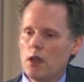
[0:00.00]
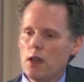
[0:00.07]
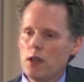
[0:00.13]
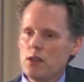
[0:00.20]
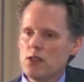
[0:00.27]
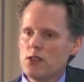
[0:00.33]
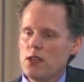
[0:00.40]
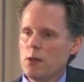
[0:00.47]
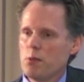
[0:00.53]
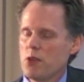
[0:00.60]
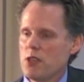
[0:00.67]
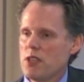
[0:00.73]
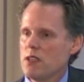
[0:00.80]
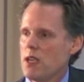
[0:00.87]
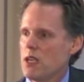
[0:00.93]
to see the
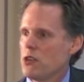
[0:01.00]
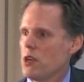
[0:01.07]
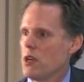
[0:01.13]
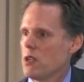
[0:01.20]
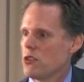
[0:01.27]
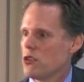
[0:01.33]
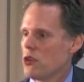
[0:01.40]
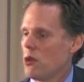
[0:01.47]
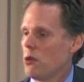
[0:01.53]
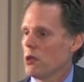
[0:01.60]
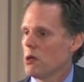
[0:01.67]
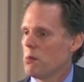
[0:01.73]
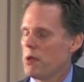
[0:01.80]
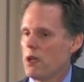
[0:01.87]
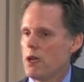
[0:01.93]
presentation on
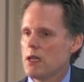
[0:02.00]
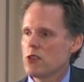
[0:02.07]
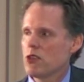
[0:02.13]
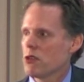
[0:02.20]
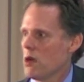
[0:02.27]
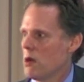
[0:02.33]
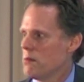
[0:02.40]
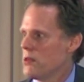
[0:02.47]
solar applying Scrum